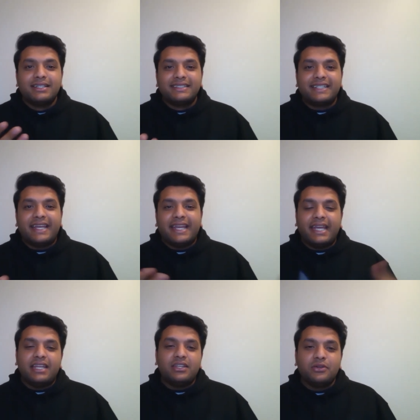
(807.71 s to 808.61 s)
say
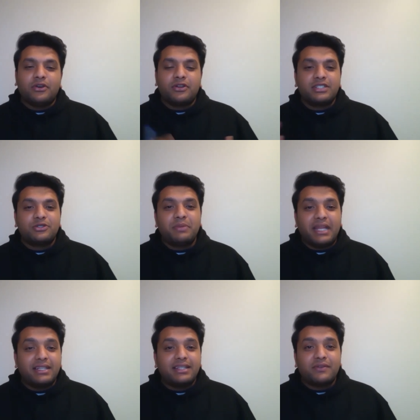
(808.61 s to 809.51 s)
anu or it could be
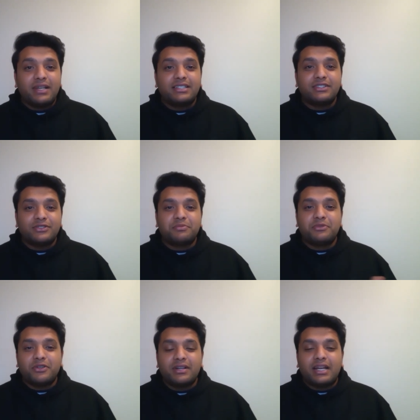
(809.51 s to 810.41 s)
anything related to the
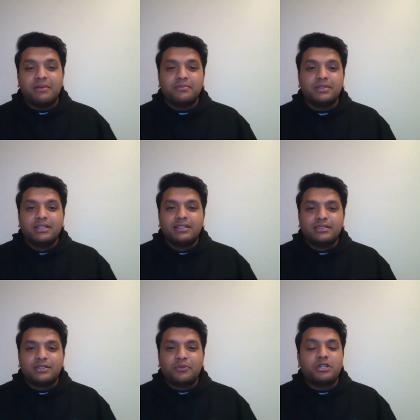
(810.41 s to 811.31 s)
program
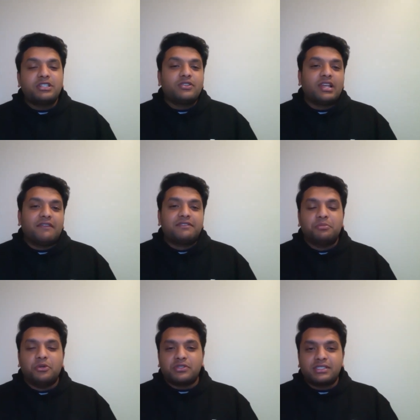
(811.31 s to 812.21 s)
so what did you love the
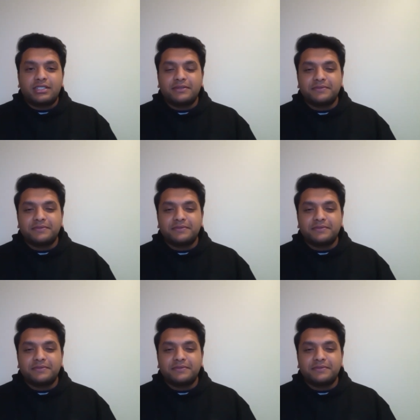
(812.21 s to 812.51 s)
most